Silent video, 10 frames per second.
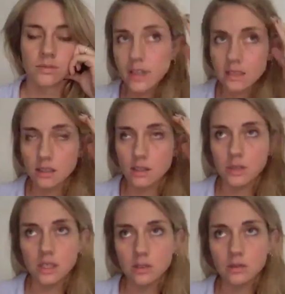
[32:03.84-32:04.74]
so,
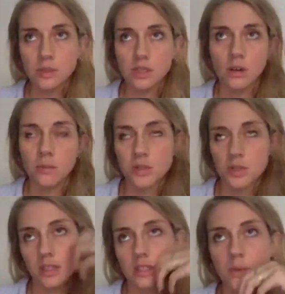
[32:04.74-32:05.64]
category could be an
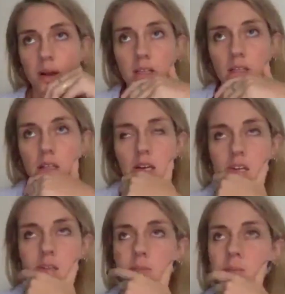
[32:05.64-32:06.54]
option as well.
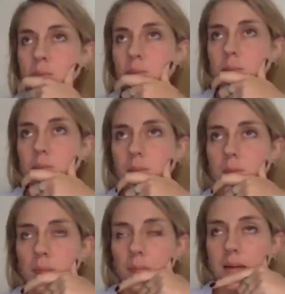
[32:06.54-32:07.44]
Um,
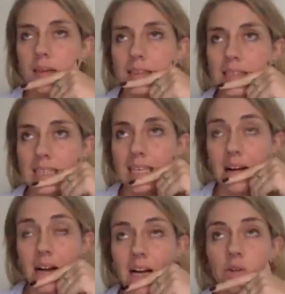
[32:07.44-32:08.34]
but
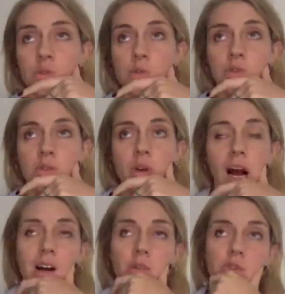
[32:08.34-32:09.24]
yeah, I also don't know
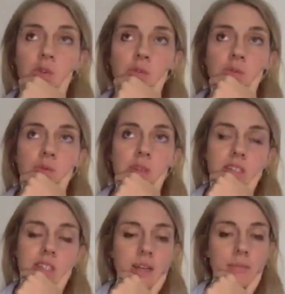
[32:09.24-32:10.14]
how do you,
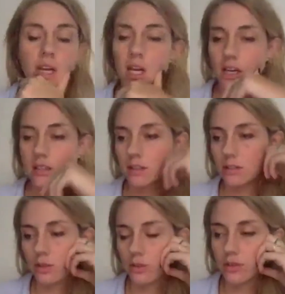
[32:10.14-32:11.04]
it's the same. The
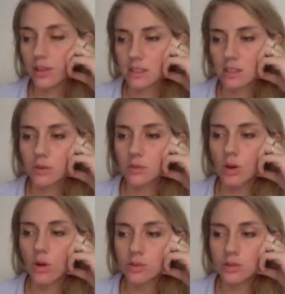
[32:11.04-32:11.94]
a third category would
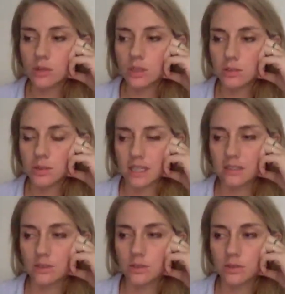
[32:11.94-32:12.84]
also be
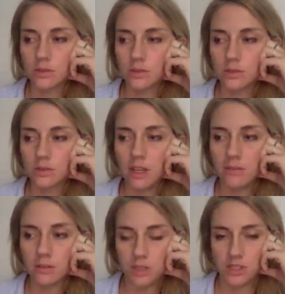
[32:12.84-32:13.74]
subjected to hormone
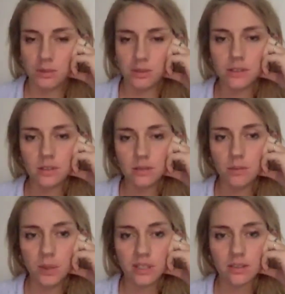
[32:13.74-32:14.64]
level measurements
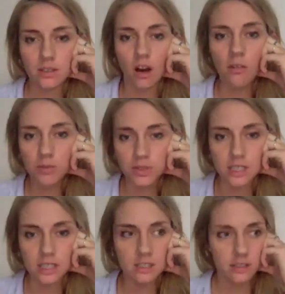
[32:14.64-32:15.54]
because
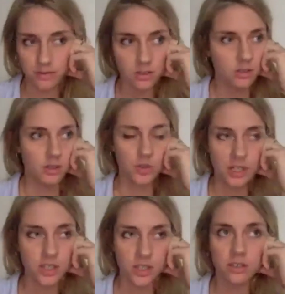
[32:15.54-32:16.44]
obviously different
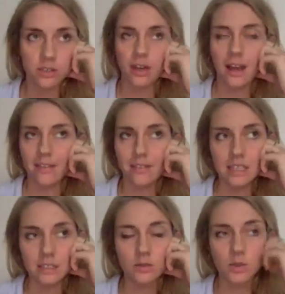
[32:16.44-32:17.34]
transgender
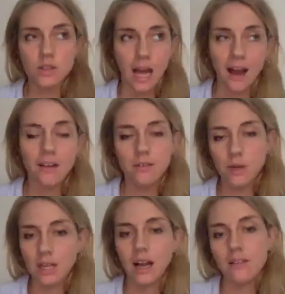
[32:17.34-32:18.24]
athletes will have,
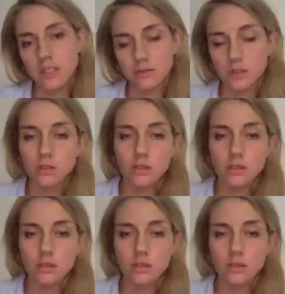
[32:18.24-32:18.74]
will have different